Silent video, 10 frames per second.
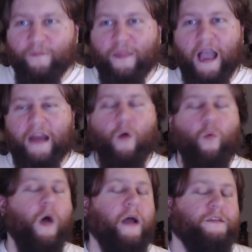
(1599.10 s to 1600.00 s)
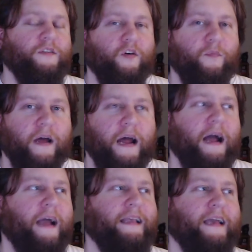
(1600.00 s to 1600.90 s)
I don't want to, but
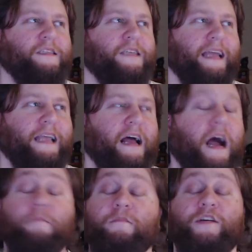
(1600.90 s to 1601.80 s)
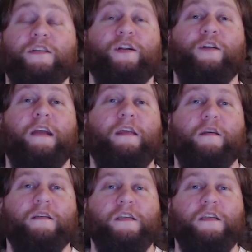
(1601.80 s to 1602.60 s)
I guess I'm just learning this.